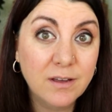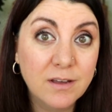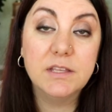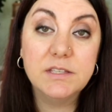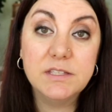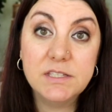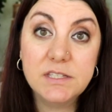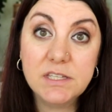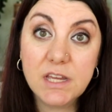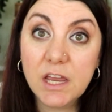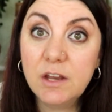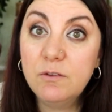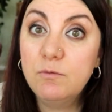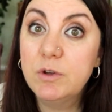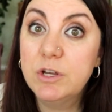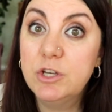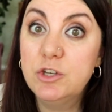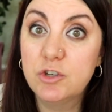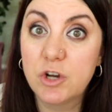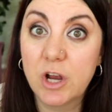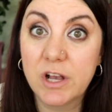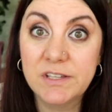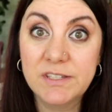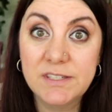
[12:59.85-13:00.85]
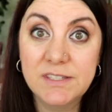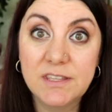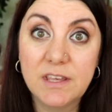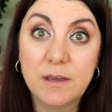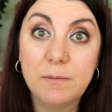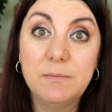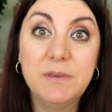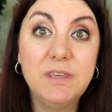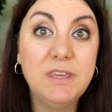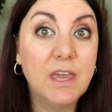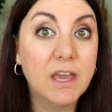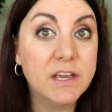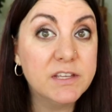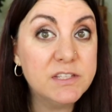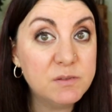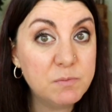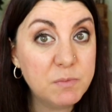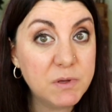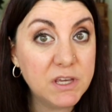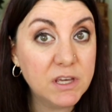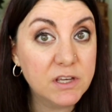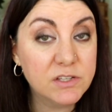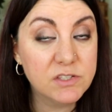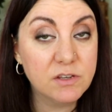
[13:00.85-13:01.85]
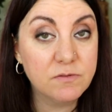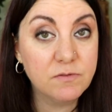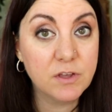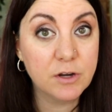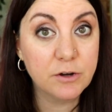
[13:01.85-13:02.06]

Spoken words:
Instead, we trust them, yes, because of